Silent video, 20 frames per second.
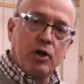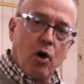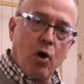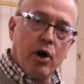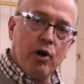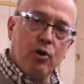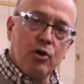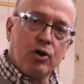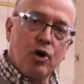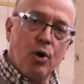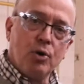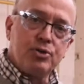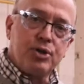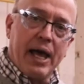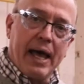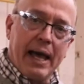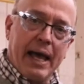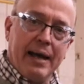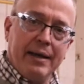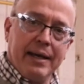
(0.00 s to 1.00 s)
coil goes
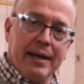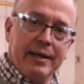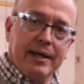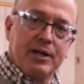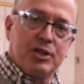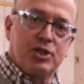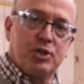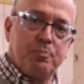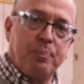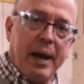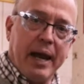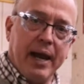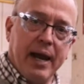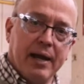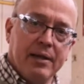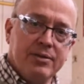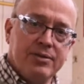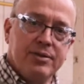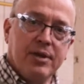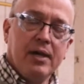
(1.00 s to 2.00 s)
on, it
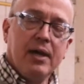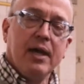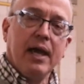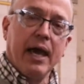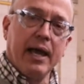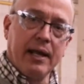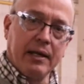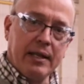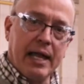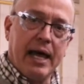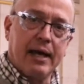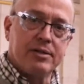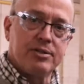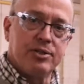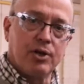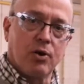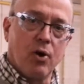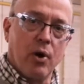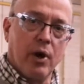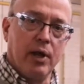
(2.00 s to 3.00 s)
expands and it locks
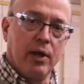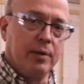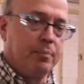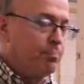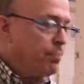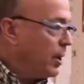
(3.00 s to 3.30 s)
the coil in